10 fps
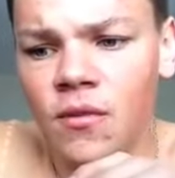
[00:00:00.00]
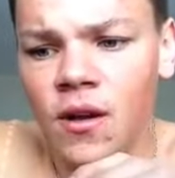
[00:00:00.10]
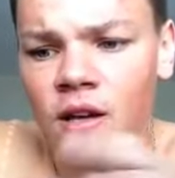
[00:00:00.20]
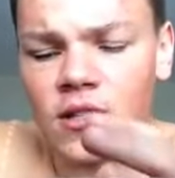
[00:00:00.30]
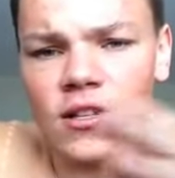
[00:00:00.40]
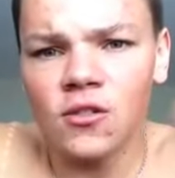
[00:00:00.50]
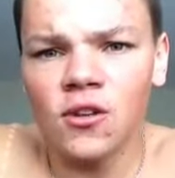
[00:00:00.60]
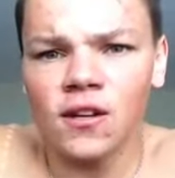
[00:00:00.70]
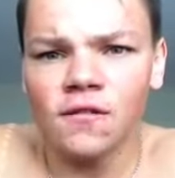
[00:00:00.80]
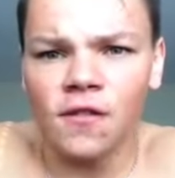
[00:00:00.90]
Actually, you
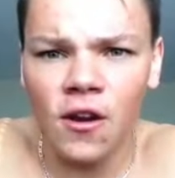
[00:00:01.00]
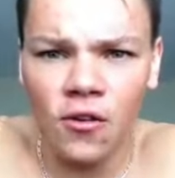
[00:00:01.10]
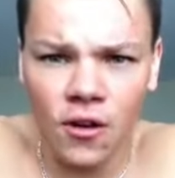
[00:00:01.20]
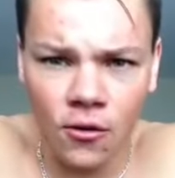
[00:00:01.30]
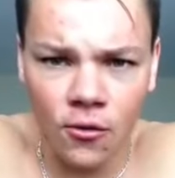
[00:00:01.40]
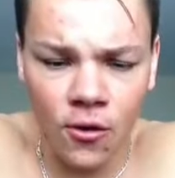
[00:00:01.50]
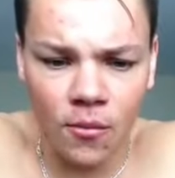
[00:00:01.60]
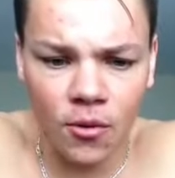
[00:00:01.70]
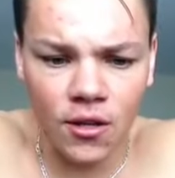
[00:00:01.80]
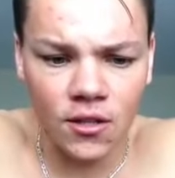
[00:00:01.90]
can vary your
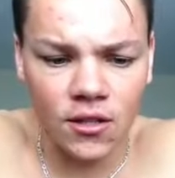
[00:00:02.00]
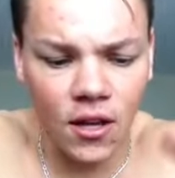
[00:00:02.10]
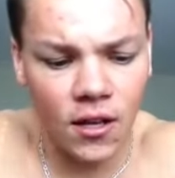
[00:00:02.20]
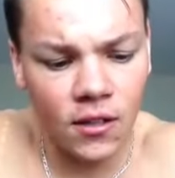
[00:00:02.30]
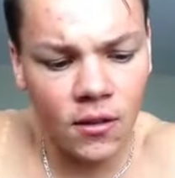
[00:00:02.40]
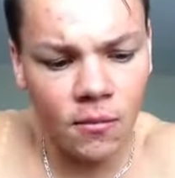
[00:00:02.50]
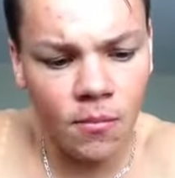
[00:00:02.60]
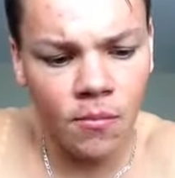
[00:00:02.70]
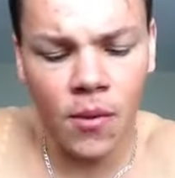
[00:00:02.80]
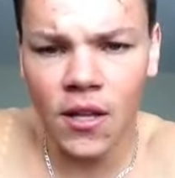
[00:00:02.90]
rep ranges, like
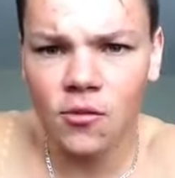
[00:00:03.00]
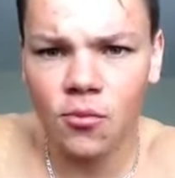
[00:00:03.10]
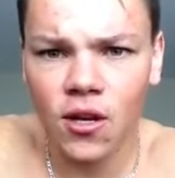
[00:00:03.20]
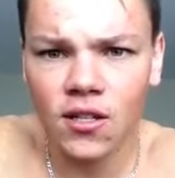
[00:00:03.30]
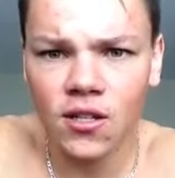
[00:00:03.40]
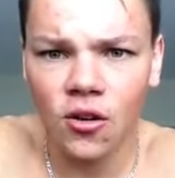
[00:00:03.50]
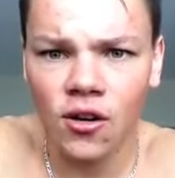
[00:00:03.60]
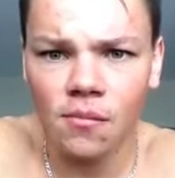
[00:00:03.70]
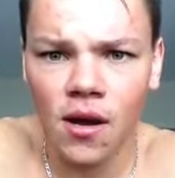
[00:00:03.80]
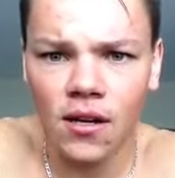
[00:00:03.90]
bench press on
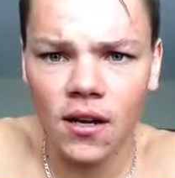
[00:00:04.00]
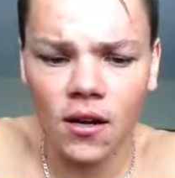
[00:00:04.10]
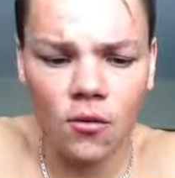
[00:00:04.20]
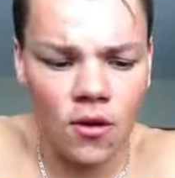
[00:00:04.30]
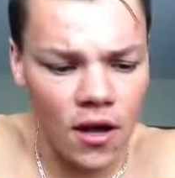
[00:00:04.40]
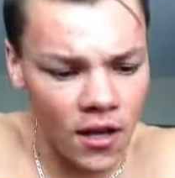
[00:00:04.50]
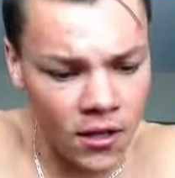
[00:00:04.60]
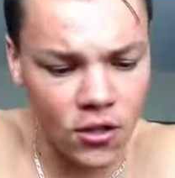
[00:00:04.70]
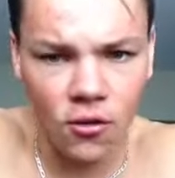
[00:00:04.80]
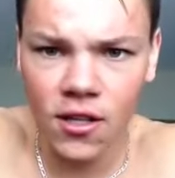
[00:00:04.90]
a Monday,
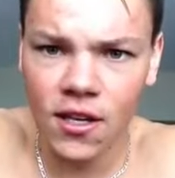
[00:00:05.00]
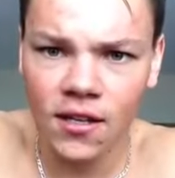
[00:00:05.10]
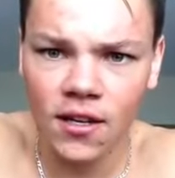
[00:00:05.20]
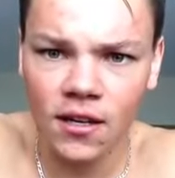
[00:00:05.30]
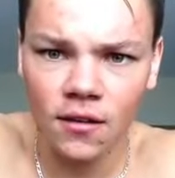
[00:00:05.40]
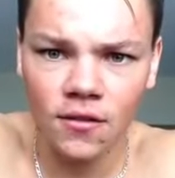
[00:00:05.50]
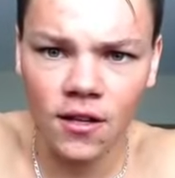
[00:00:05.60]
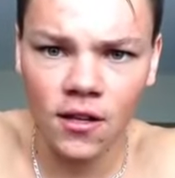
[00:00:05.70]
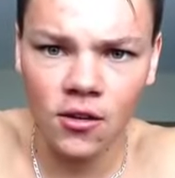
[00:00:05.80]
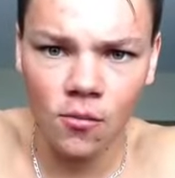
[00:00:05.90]
and squats and deadlifts,
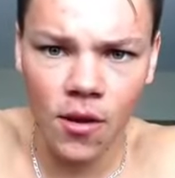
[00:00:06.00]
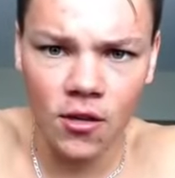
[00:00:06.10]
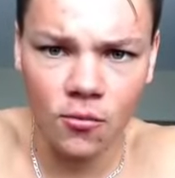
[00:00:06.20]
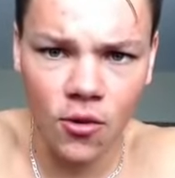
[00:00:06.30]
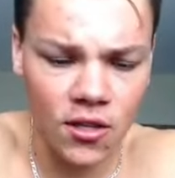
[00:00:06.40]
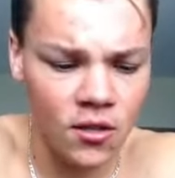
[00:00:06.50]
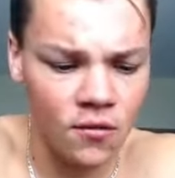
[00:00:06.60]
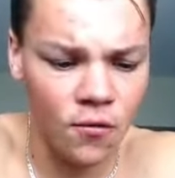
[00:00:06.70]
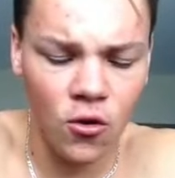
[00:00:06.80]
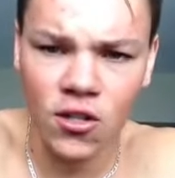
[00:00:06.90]
and then your bench press is
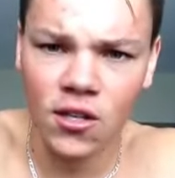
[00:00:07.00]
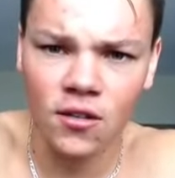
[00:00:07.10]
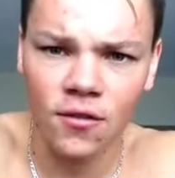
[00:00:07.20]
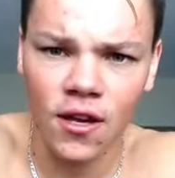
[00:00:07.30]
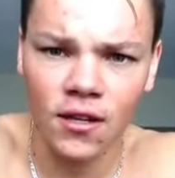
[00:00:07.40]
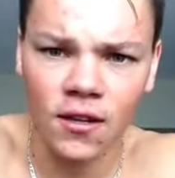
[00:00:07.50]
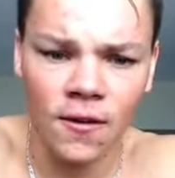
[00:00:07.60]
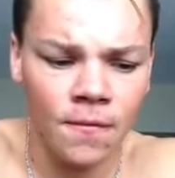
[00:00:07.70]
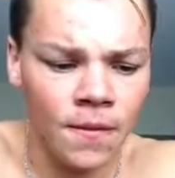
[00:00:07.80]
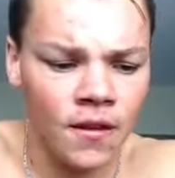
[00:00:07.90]
4 sets of 8,
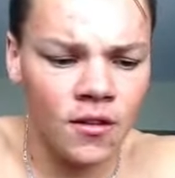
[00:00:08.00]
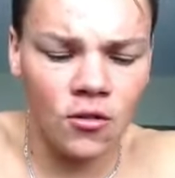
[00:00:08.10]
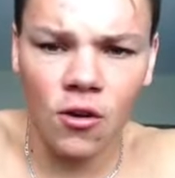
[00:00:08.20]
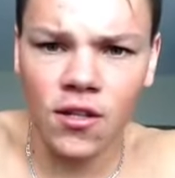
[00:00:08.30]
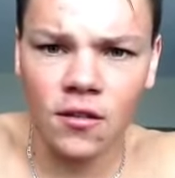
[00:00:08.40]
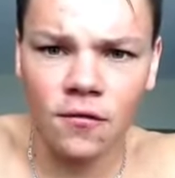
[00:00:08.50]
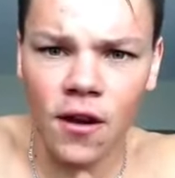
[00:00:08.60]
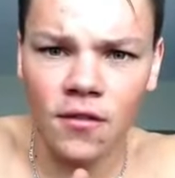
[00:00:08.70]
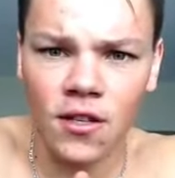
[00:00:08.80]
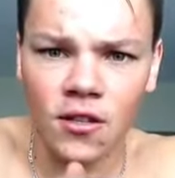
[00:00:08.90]
squats is
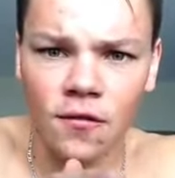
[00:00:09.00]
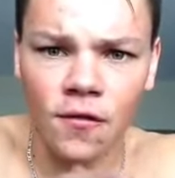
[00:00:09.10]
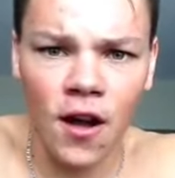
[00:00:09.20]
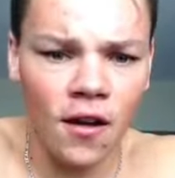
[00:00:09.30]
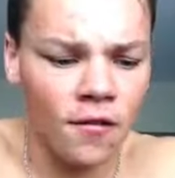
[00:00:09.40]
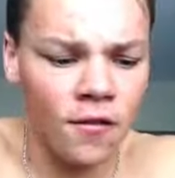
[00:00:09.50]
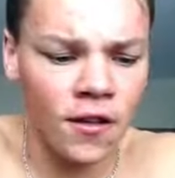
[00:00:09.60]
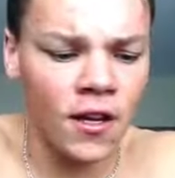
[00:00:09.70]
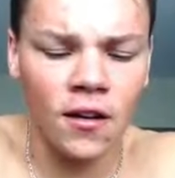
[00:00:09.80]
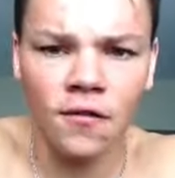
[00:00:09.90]
5 sets of 5,
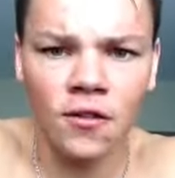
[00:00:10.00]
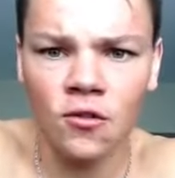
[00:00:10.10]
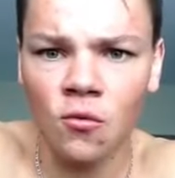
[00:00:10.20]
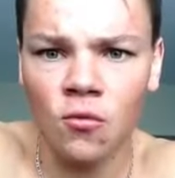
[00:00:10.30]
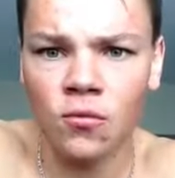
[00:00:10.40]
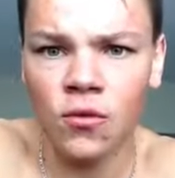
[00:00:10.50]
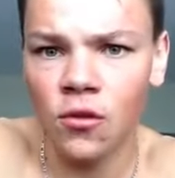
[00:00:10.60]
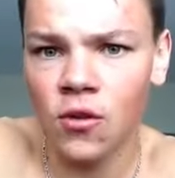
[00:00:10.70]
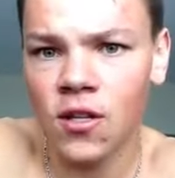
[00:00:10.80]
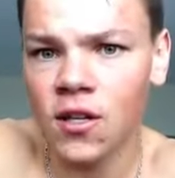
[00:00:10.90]
deadlifts
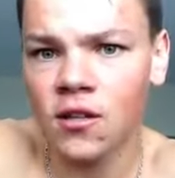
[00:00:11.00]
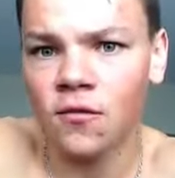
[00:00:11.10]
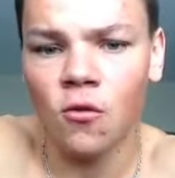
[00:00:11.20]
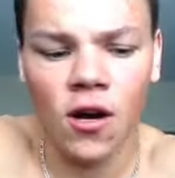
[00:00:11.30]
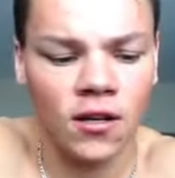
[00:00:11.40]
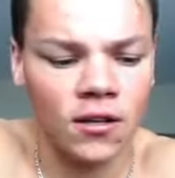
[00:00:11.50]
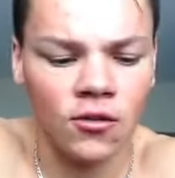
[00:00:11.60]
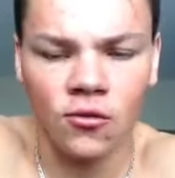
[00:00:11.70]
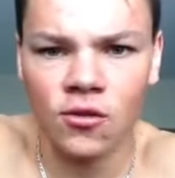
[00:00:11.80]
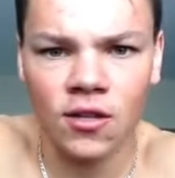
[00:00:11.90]
3 sets of 1.
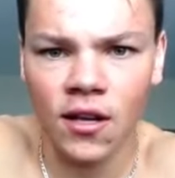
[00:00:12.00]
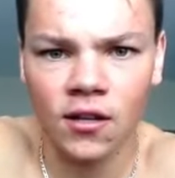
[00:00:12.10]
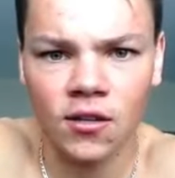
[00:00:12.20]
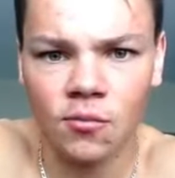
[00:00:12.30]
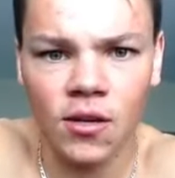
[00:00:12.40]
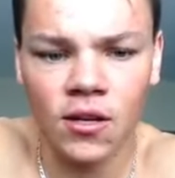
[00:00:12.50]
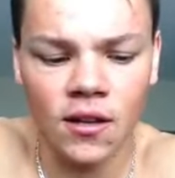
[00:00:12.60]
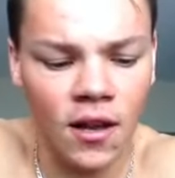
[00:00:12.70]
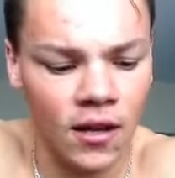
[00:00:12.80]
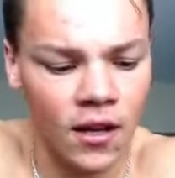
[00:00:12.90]
It's like speed,
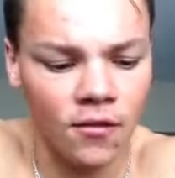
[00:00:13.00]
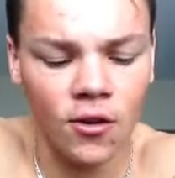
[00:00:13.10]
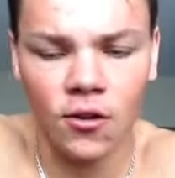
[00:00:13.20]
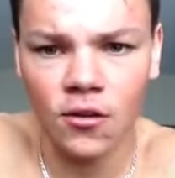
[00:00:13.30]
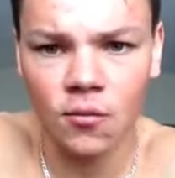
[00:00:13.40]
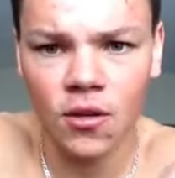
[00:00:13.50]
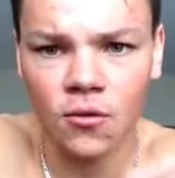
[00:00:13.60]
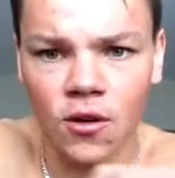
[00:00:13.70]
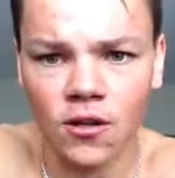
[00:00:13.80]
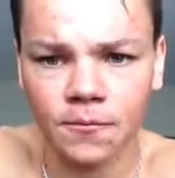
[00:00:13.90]
like heavy speed
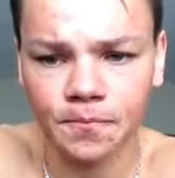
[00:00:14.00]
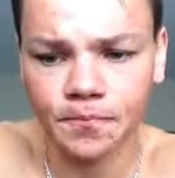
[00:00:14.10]
work.